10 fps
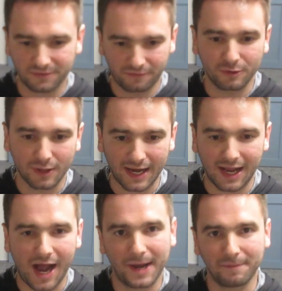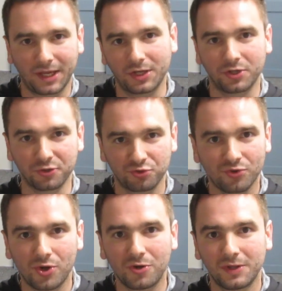feel like I'm in
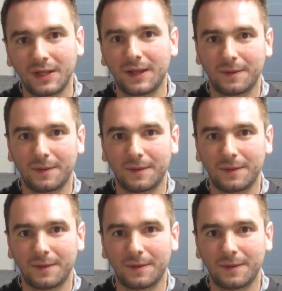control